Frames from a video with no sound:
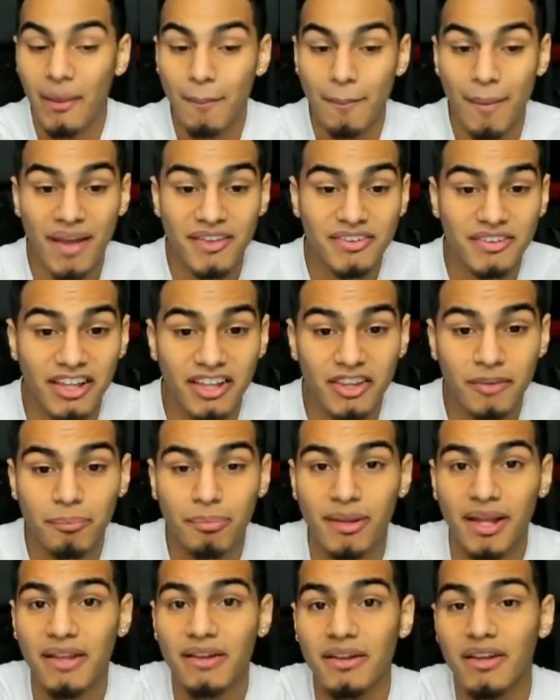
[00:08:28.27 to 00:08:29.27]
basically
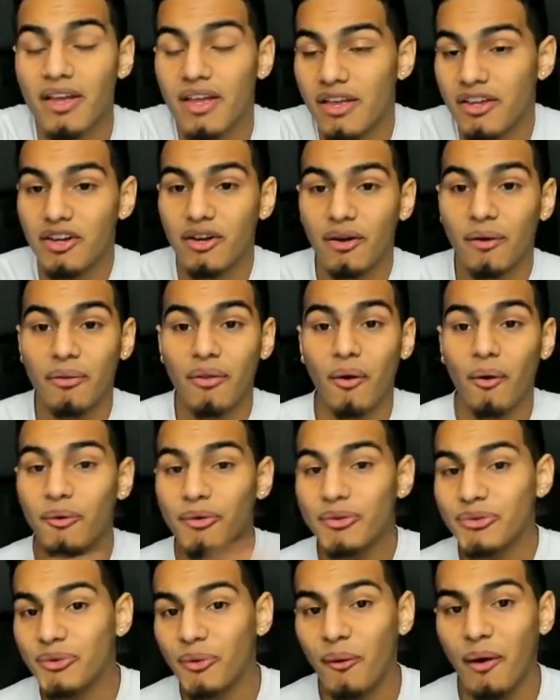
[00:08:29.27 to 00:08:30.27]
explained, you know, the whole
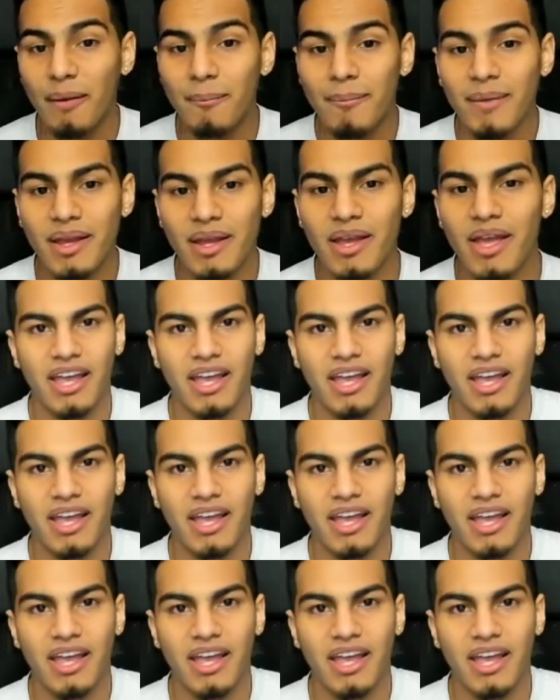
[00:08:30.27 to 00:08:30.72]
story to me.